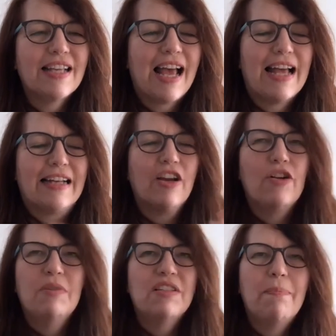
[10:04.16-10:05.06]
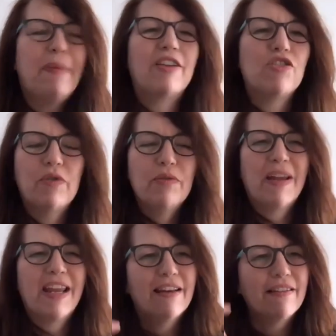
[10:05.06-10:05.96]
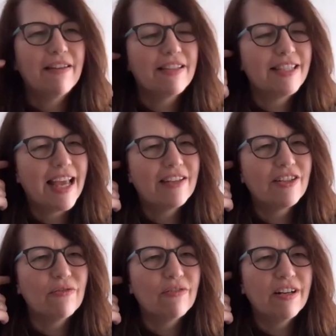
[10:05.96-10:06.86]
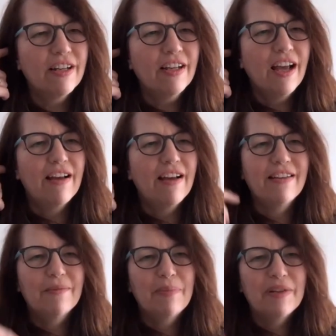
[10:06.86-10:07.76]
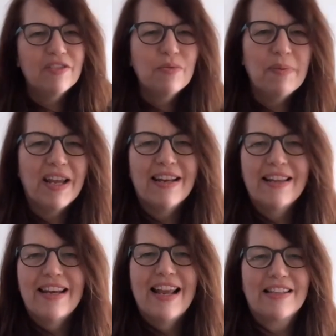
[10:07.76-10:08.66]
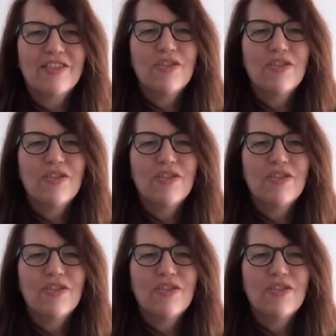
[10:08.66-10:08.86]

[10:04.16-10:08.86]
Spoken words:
at home as a badger would be in a set, or birds would be in the nest.